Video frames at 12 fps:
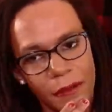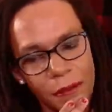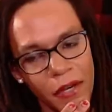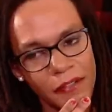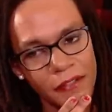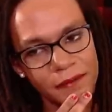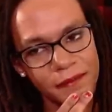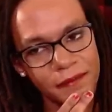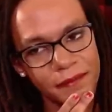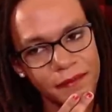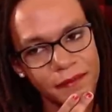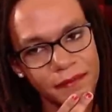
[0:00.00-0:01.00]
But
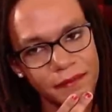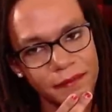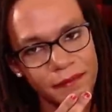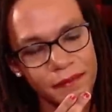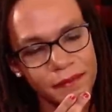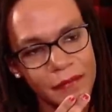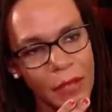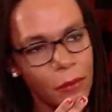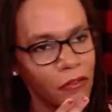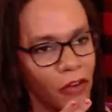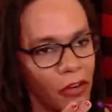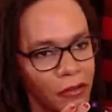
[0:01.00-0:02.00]
they
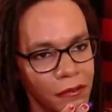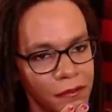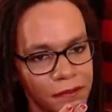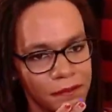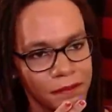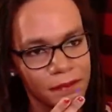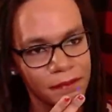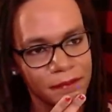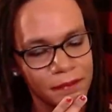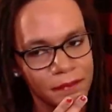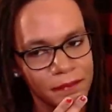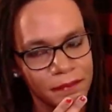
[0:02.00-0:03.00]
were wrong.
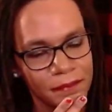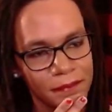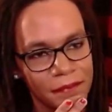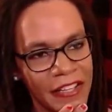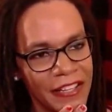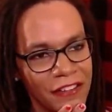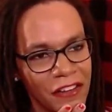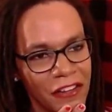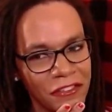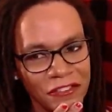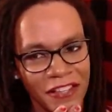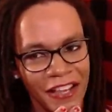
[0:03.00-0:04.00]
They didn't
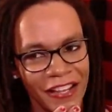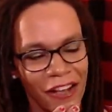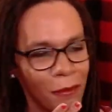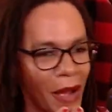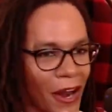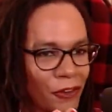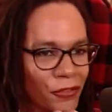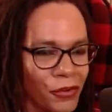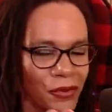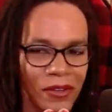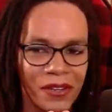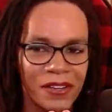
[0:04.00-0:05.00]
understand how
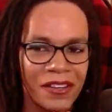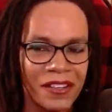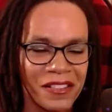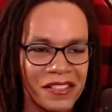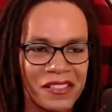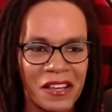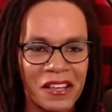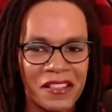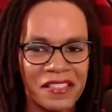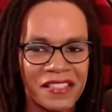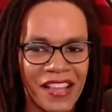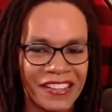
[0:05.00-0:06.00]
powerful the
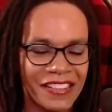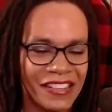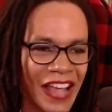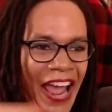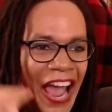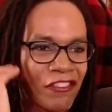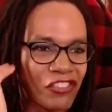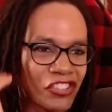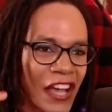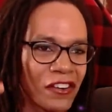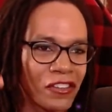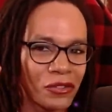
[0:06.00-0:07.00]
average
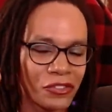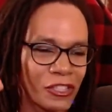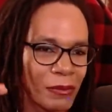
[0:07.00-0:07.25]
character is